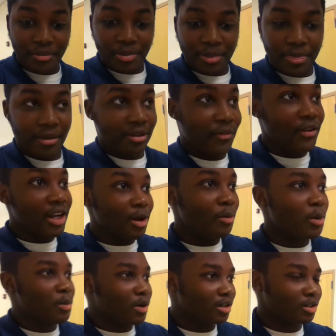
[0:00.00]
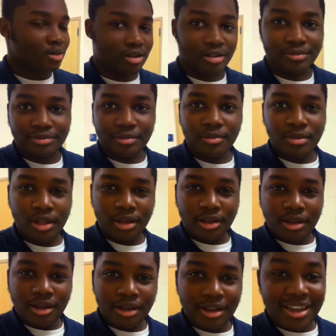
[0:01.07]
The video we worked on. Oh,
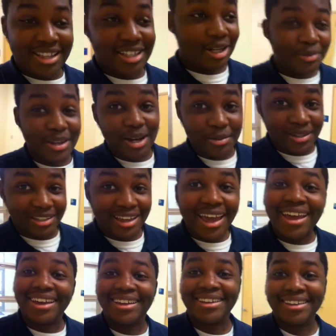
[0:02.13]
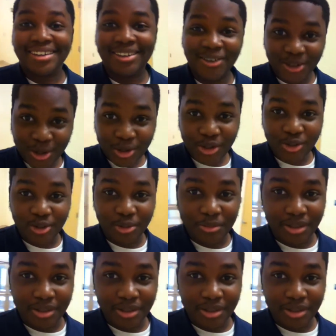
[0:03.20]
uh, It's gonna be up today on YouTube.